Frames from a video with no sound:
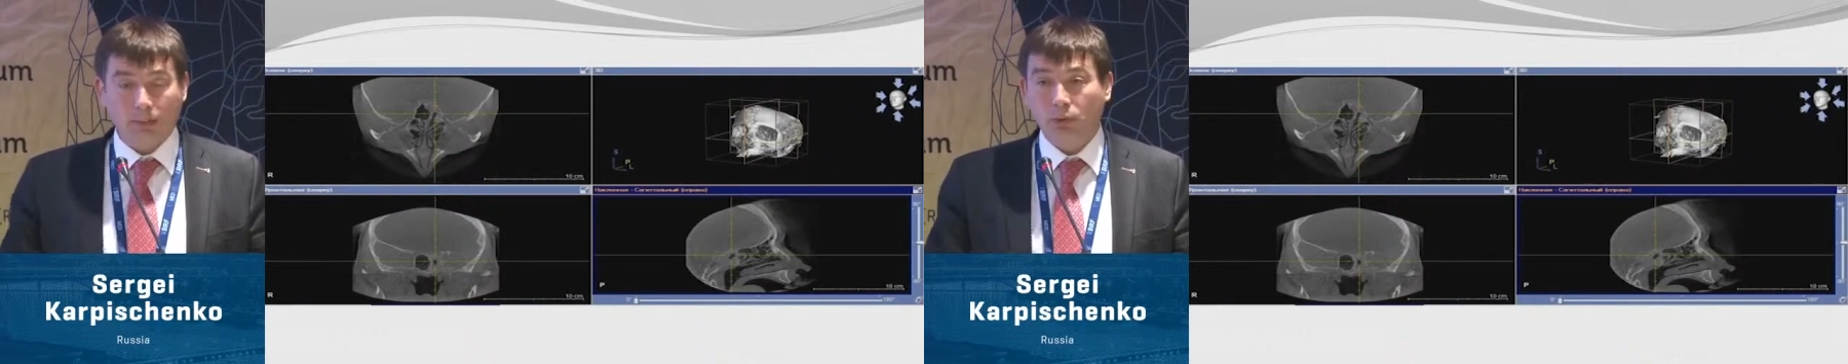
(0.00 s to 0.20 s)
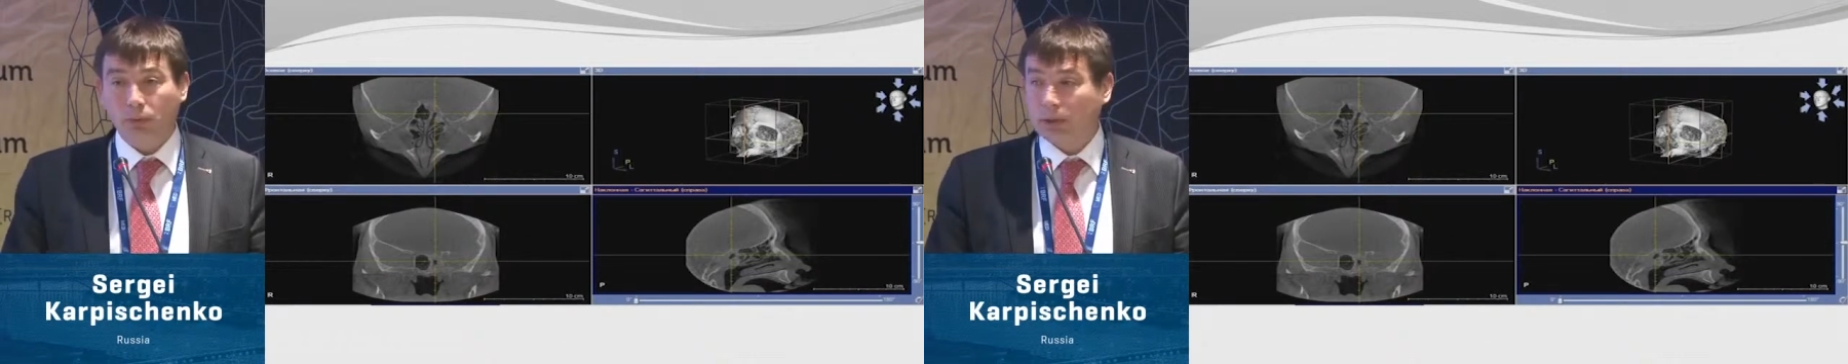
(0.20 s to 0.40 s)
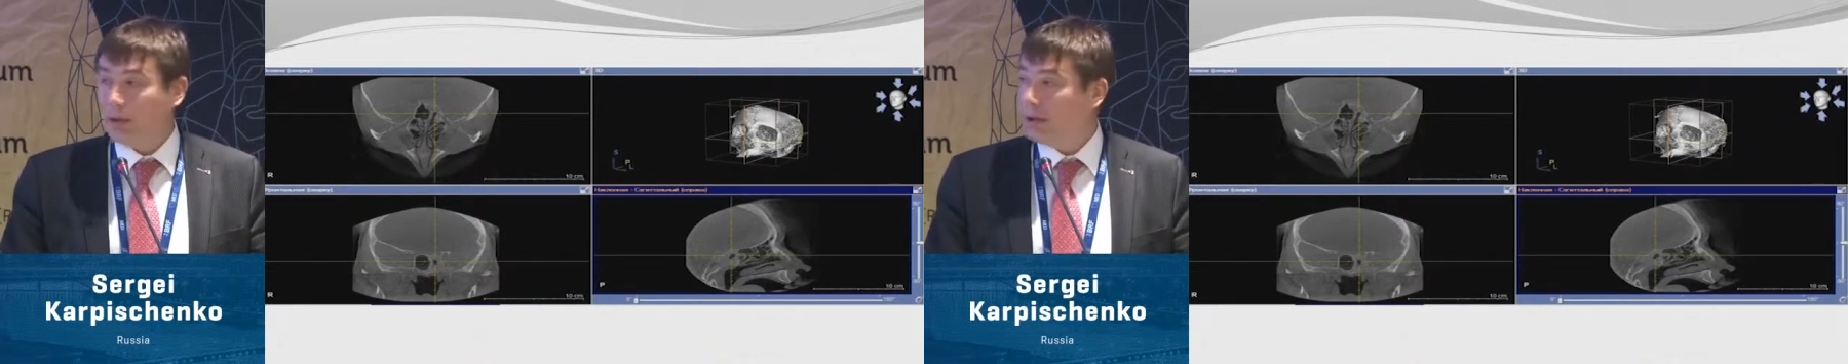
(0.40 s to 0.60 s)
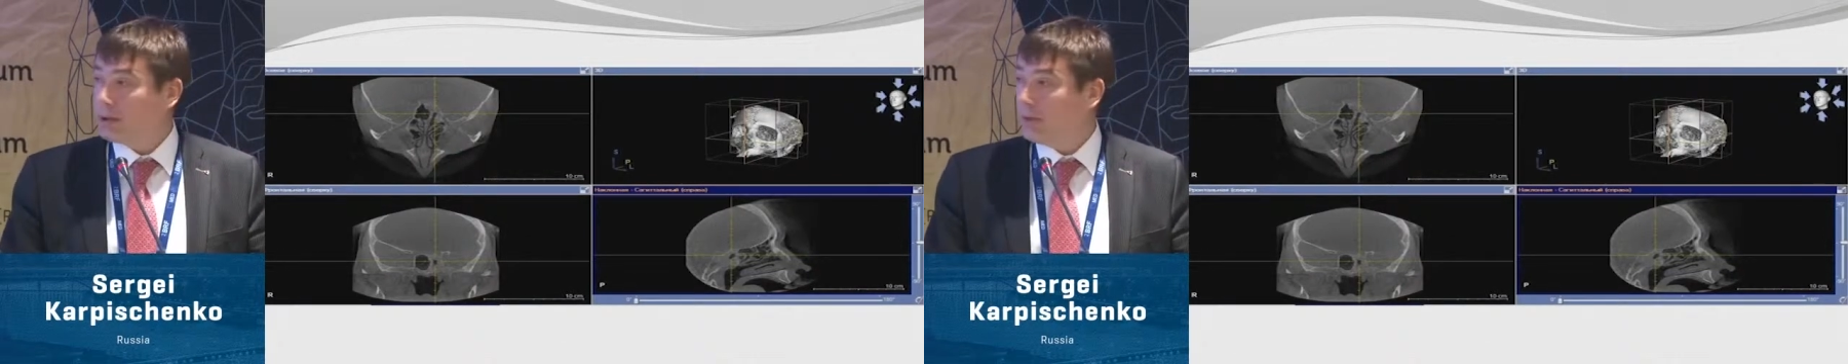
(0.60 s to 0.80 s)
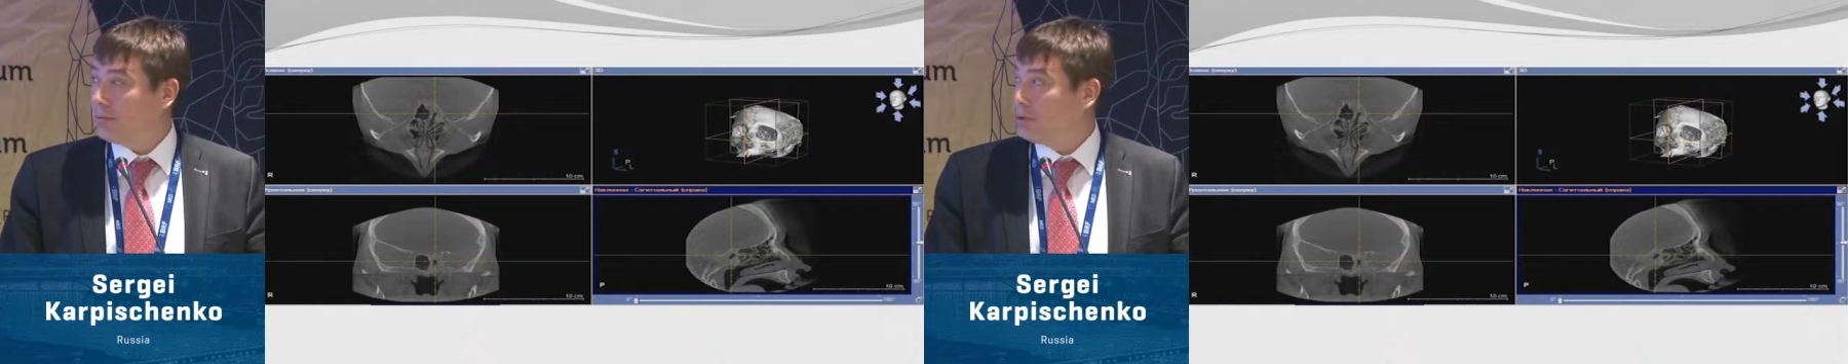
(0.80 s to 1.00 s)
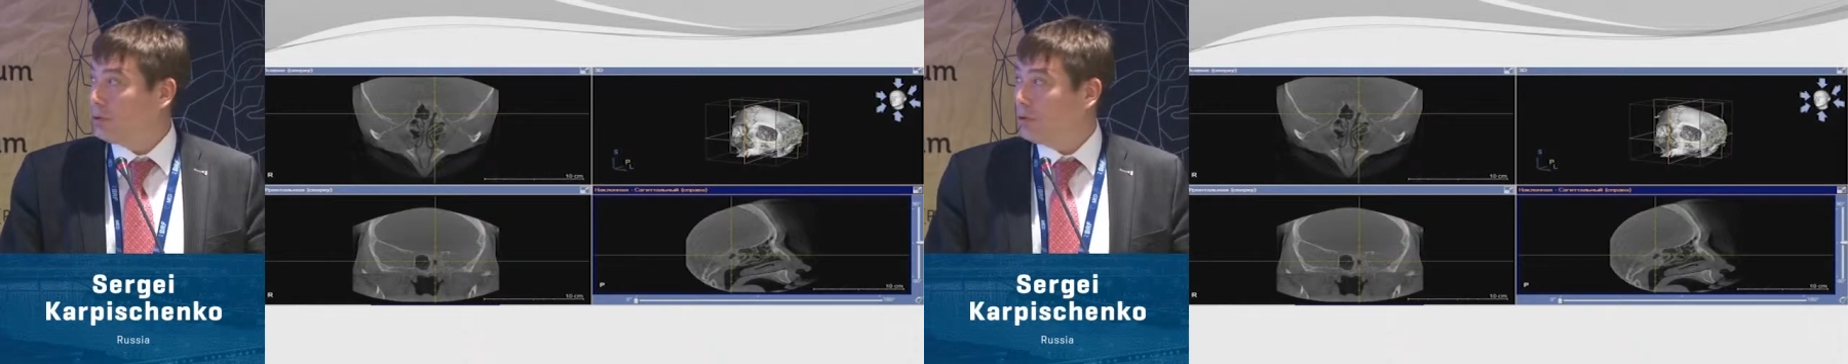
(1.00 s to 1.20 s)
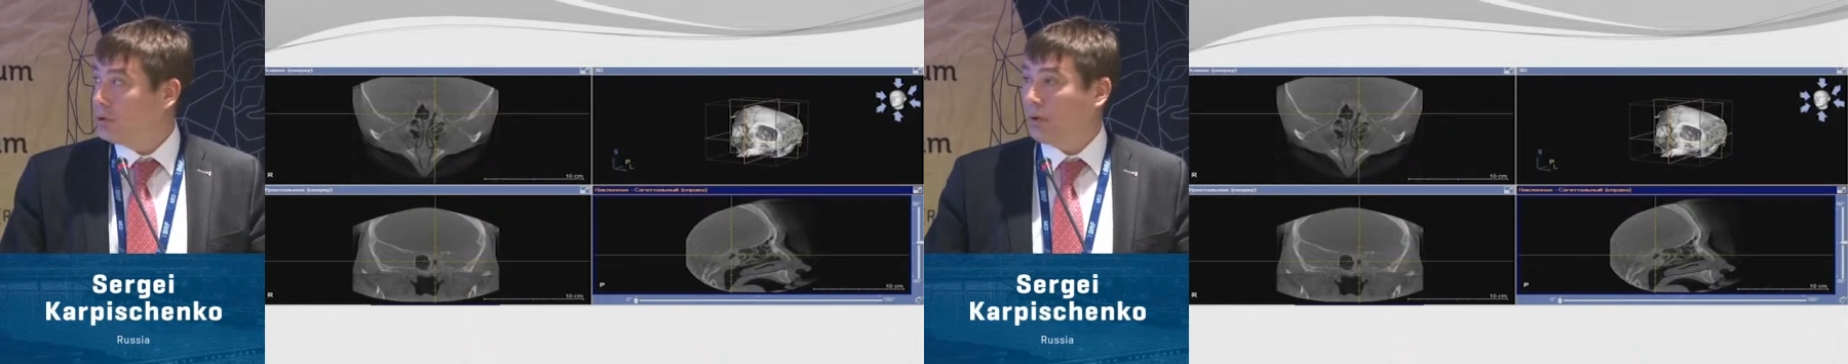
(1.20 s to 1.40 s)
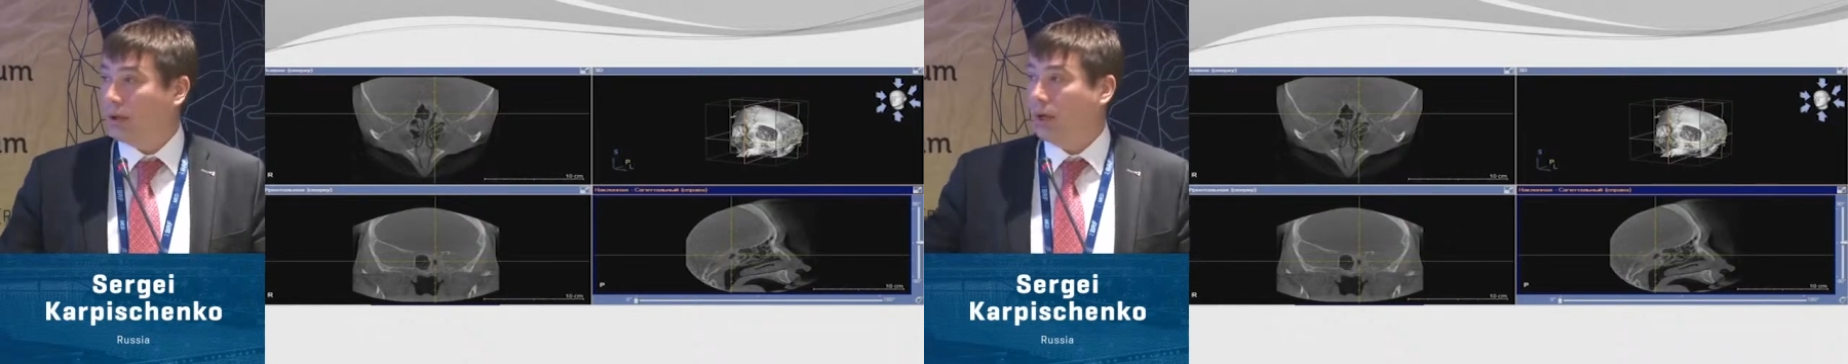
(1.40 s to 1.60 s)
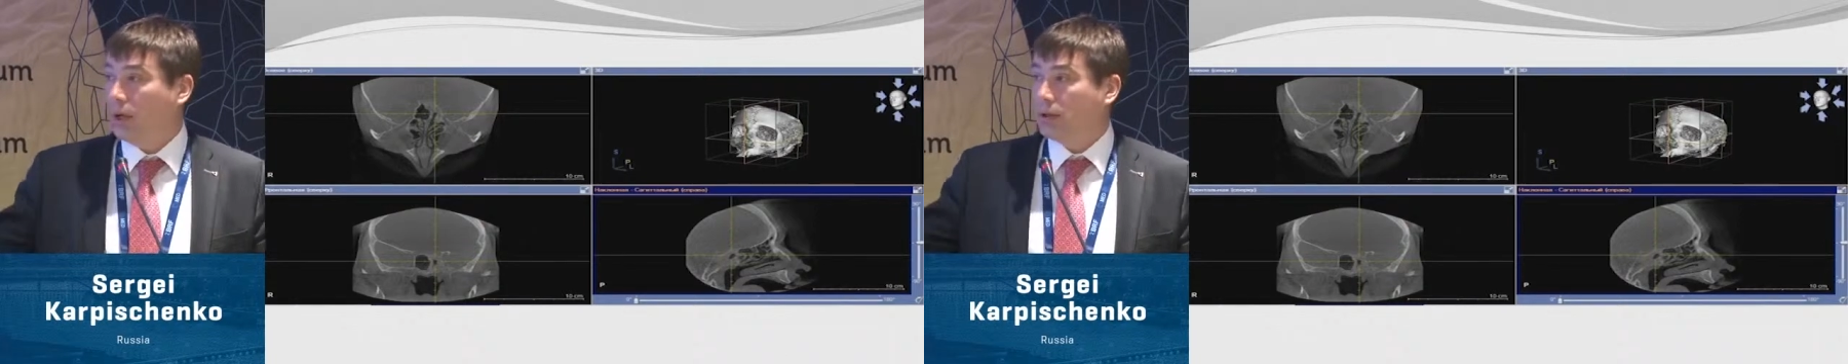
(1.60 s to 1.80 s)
pneumatized after surgery.